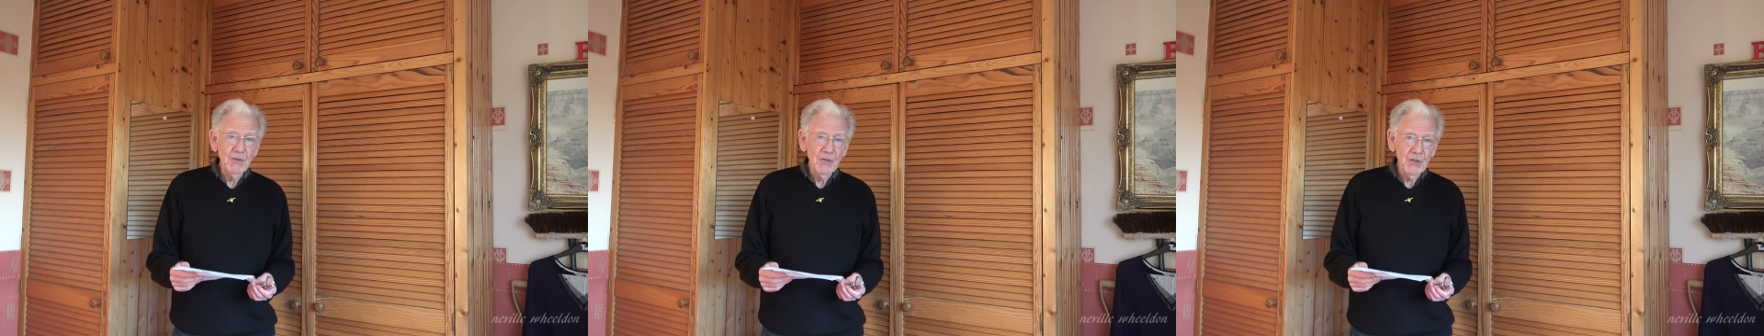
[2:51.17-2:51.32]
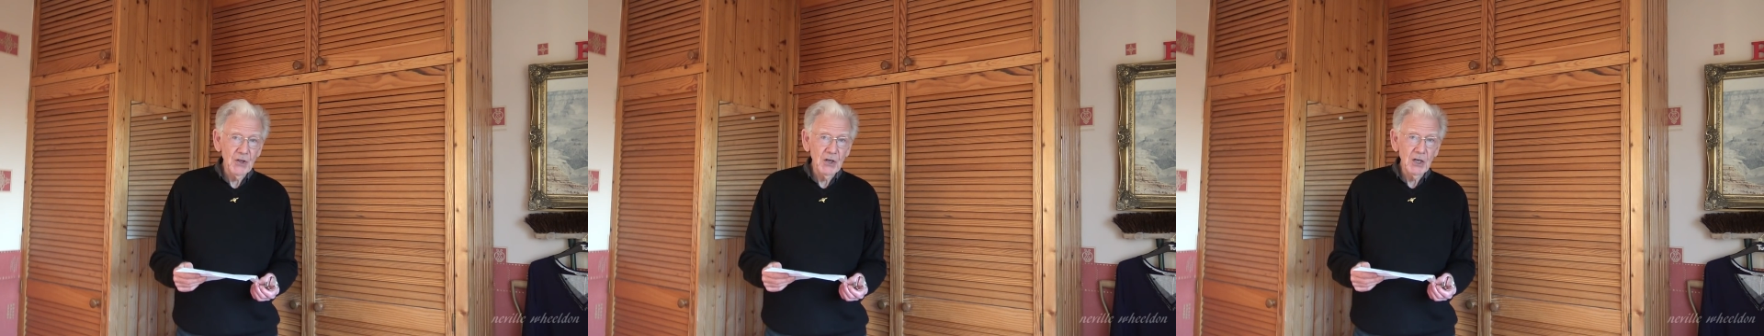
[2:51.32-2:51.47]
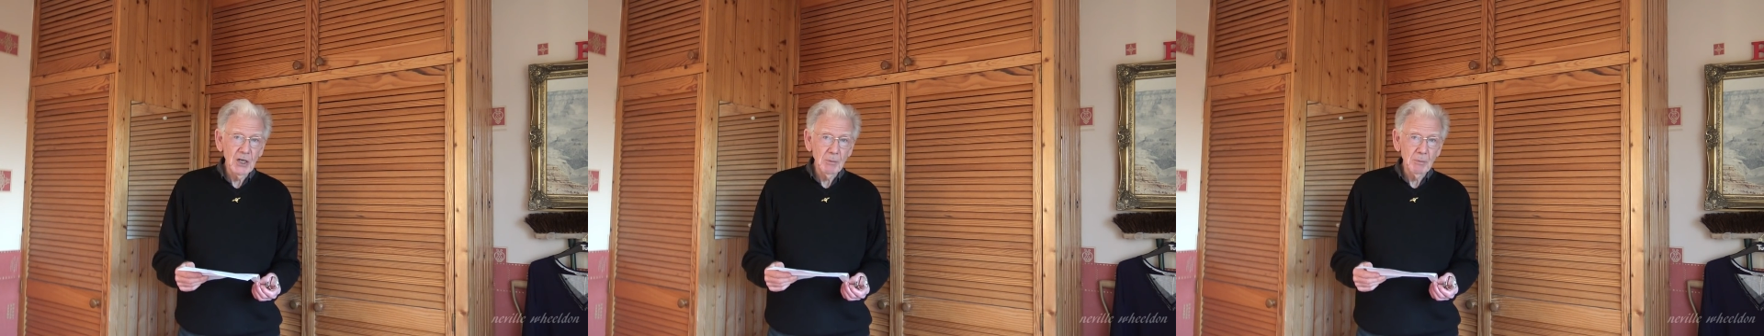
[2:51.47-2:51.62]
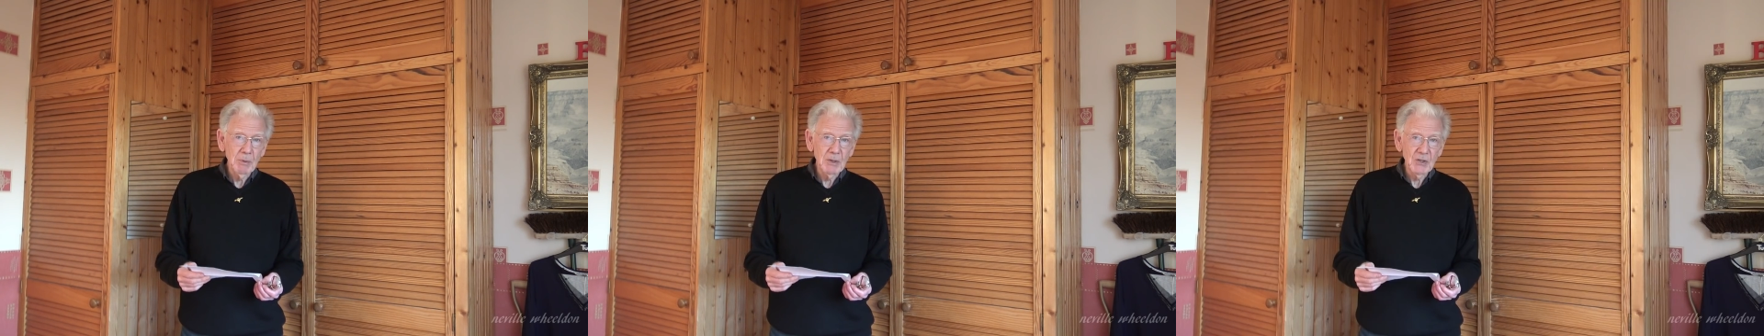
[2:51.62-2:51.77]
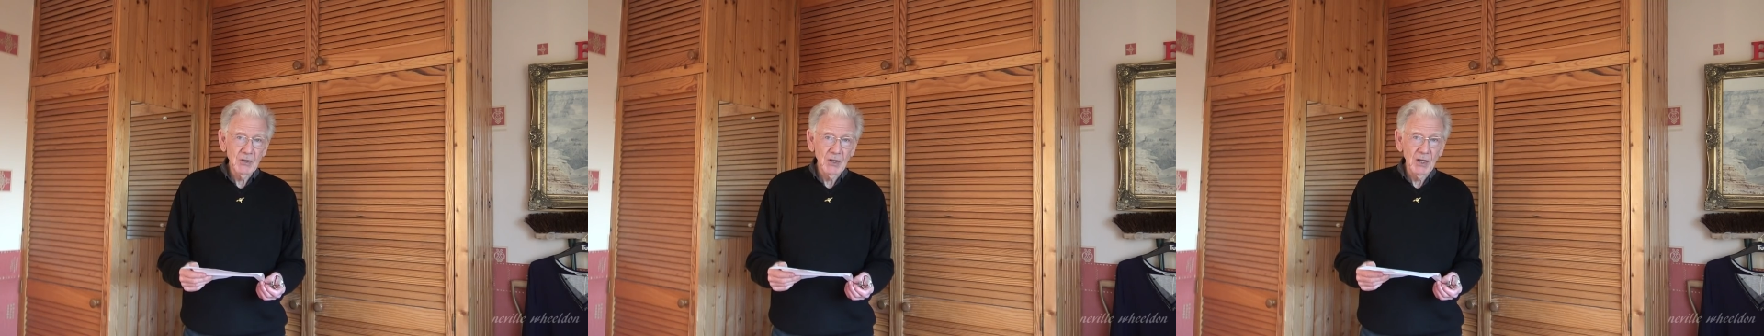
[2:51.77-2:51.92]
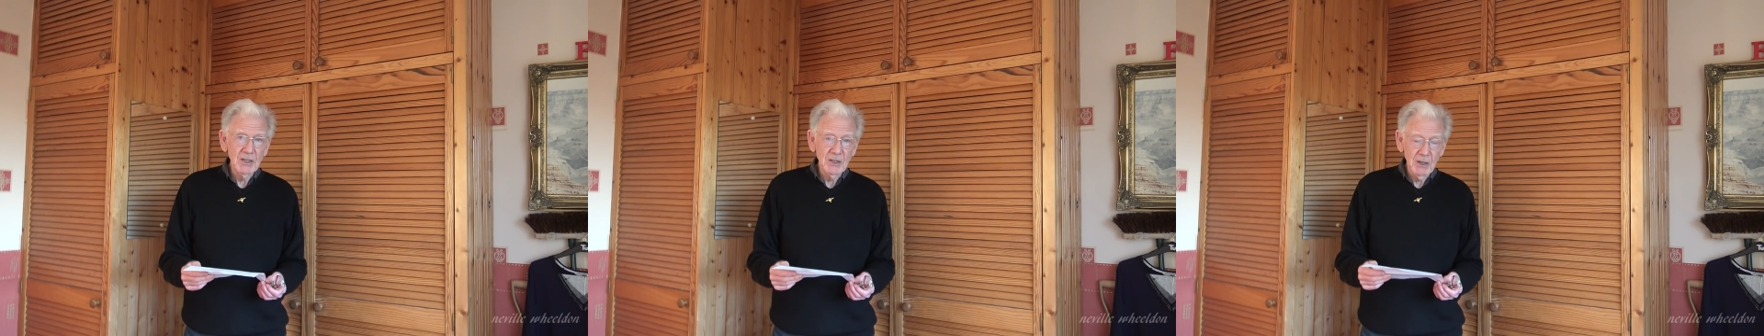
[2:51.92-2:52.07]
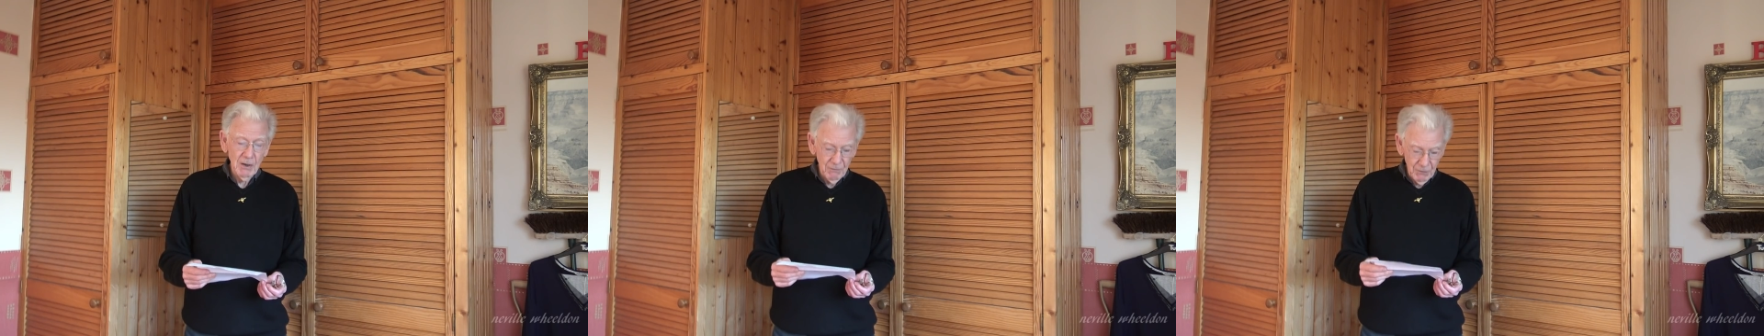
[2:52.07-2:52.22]

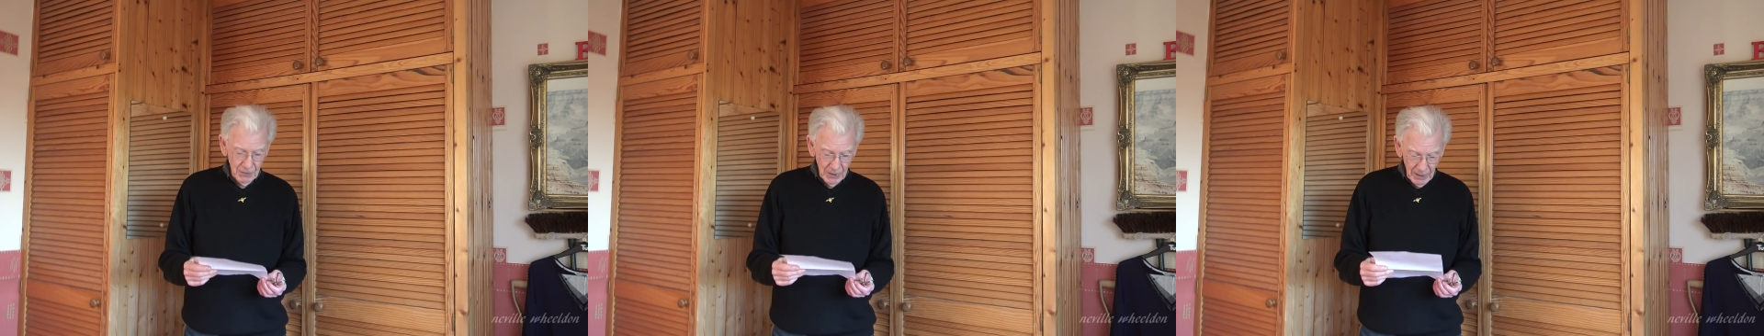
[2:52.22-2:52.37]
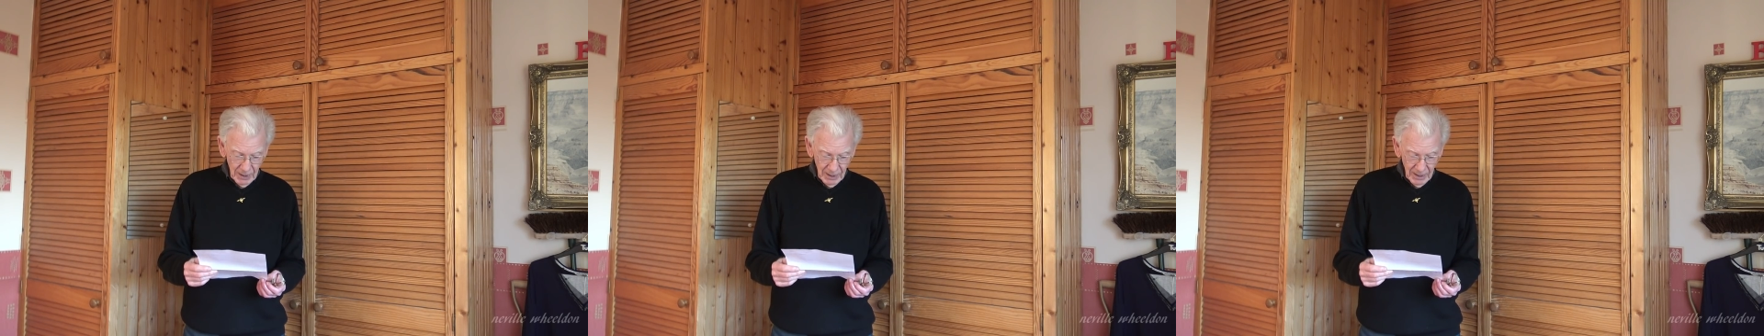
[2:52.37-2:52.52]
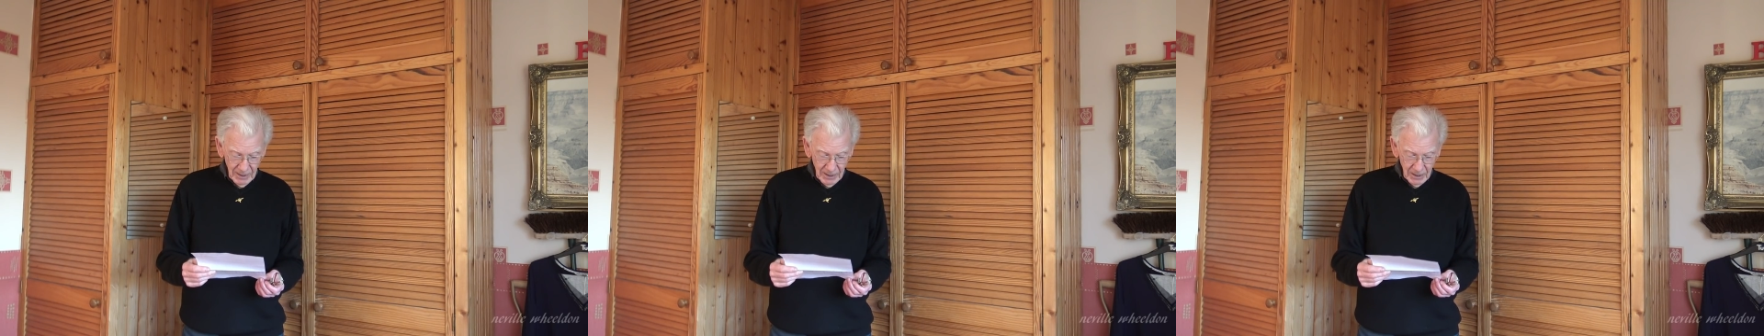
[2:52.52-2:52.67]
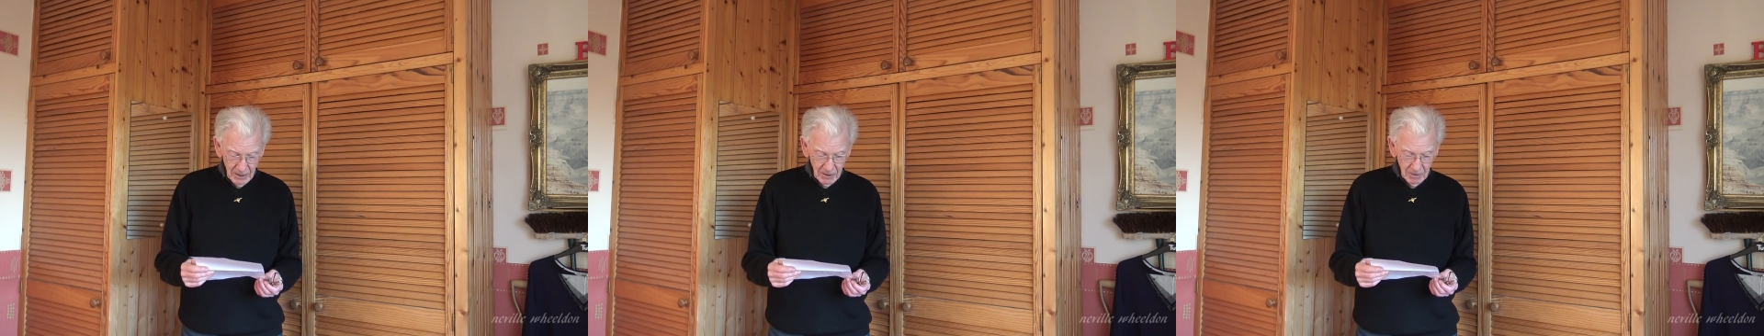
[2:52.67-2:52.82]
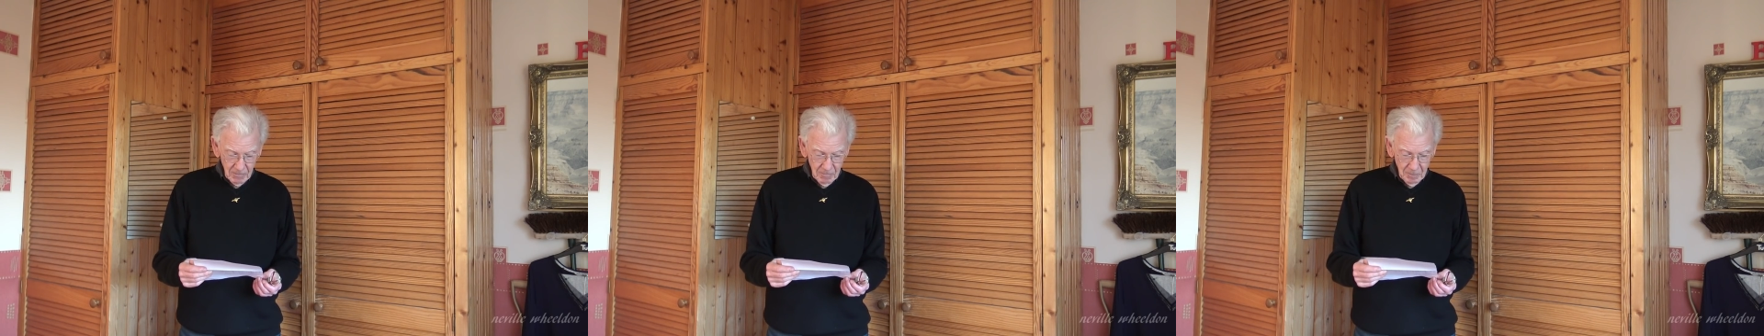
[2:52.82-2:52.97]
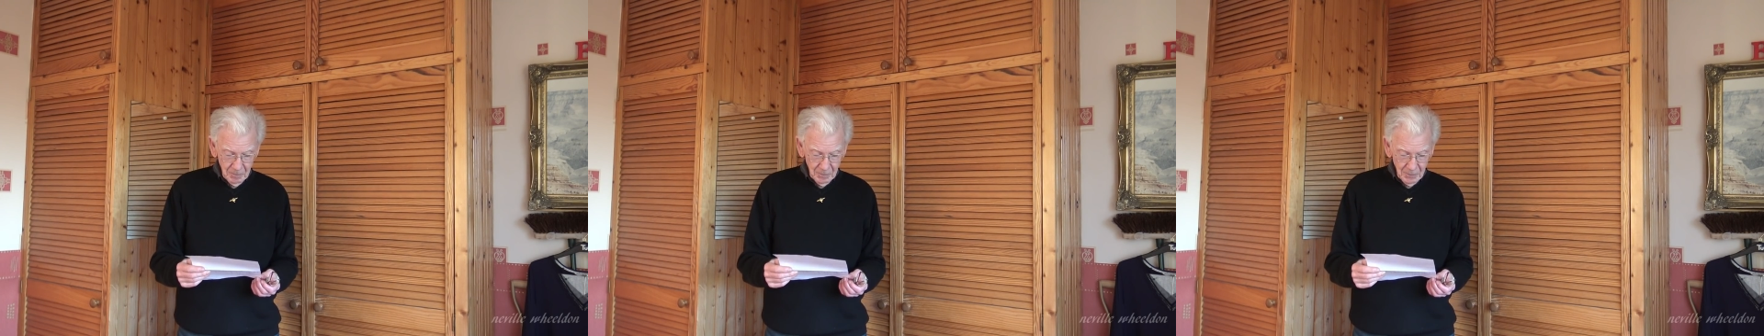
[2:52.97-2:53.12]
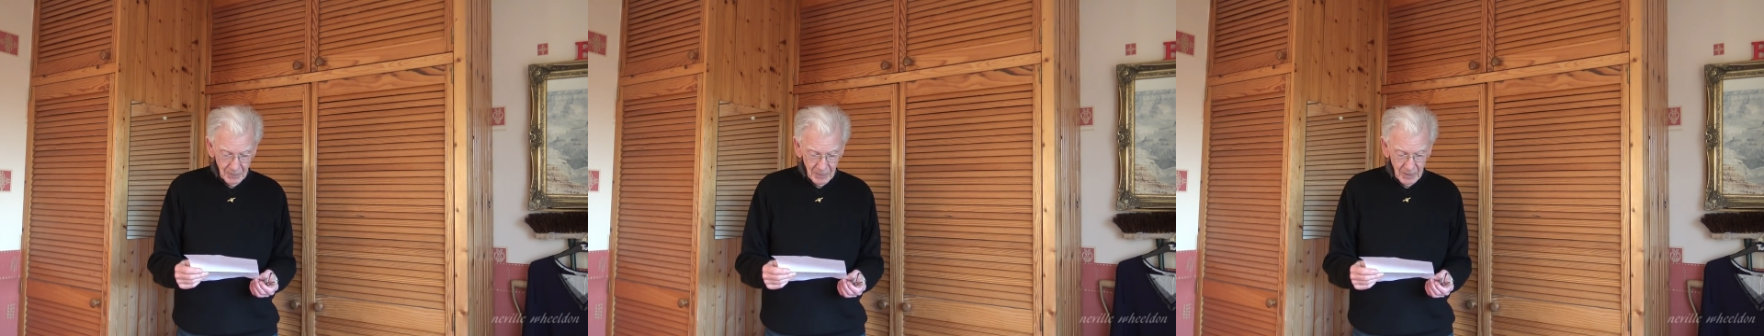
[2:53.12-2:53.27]
30% of the income